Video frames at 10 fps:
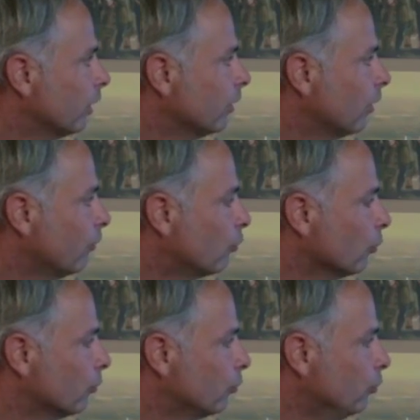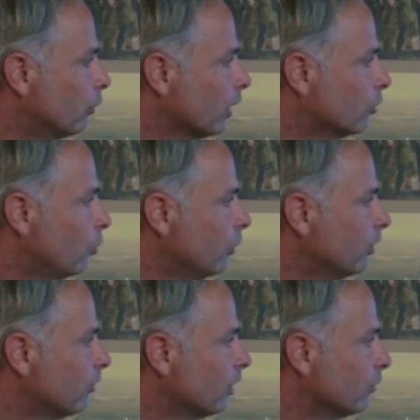And of course, you can go
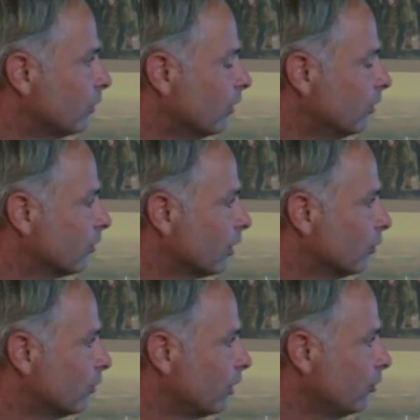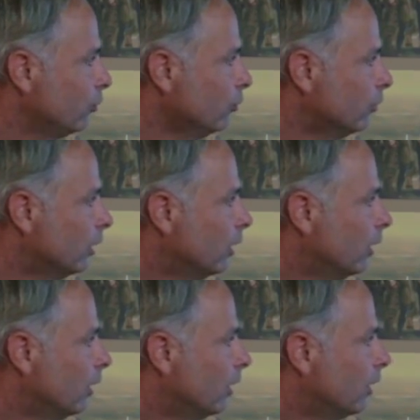inside of this kind of statue,
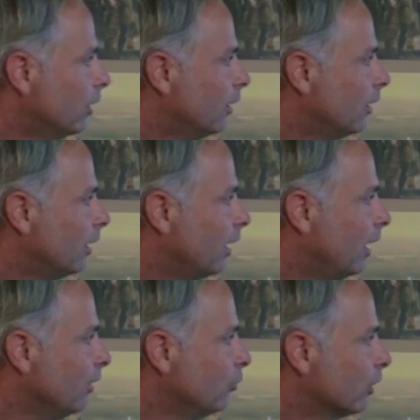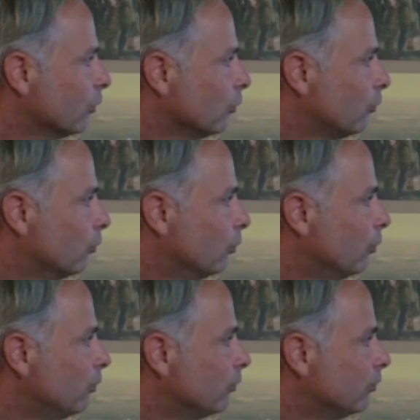and you can
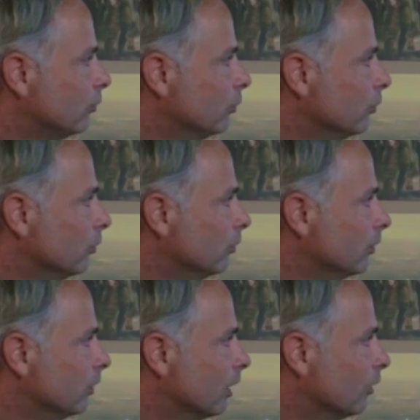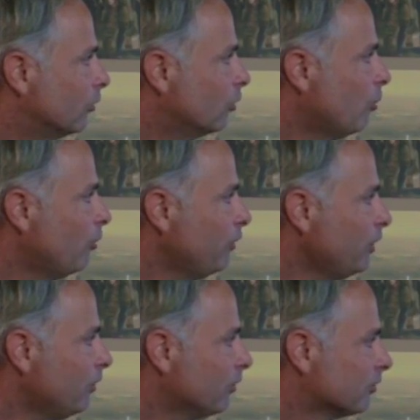also get on top of
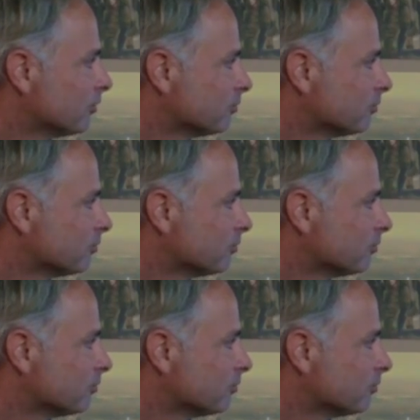it.